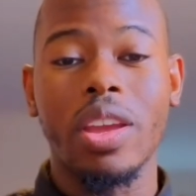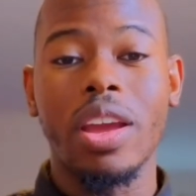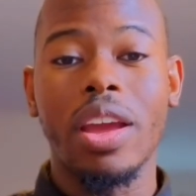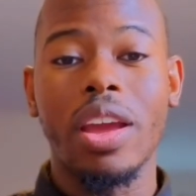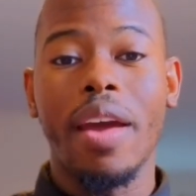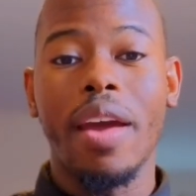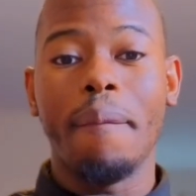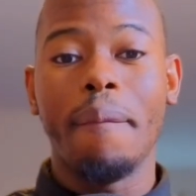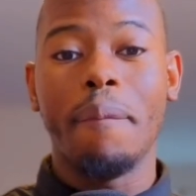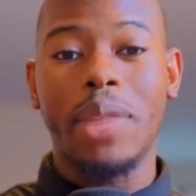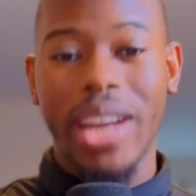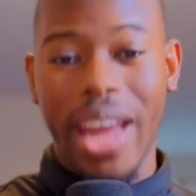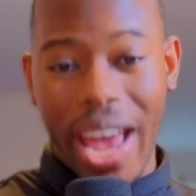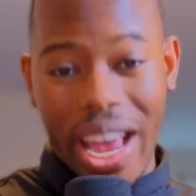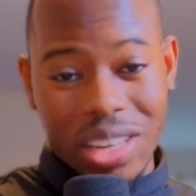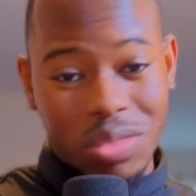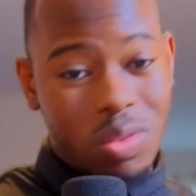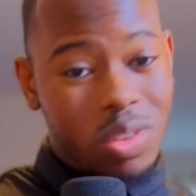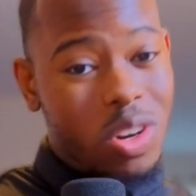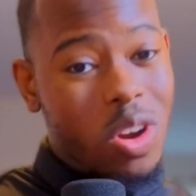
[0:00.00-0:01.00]
But as
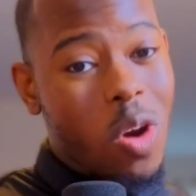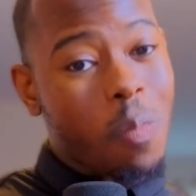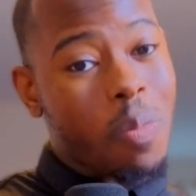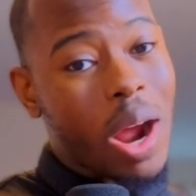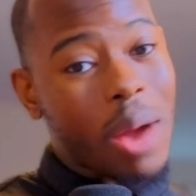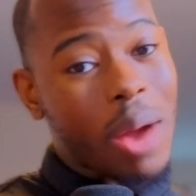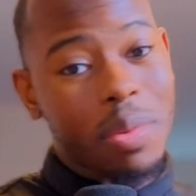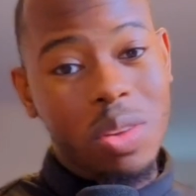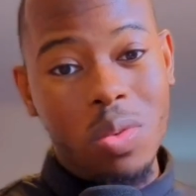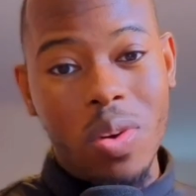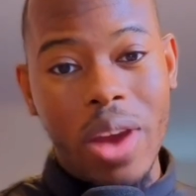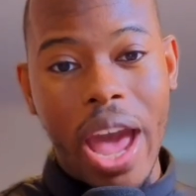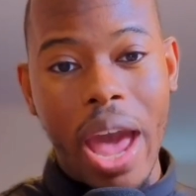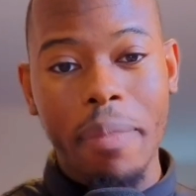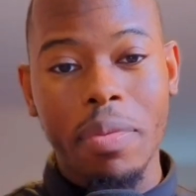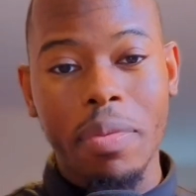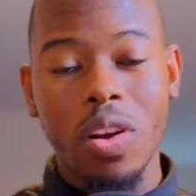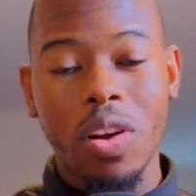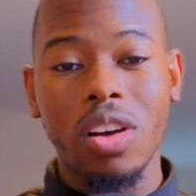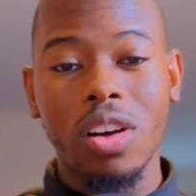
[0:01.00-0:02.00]
we know probably will happen
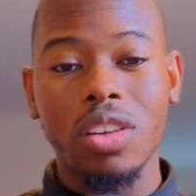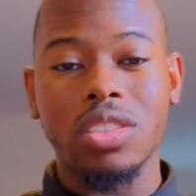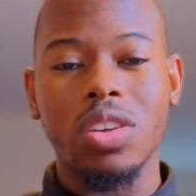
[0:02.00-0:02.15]
also,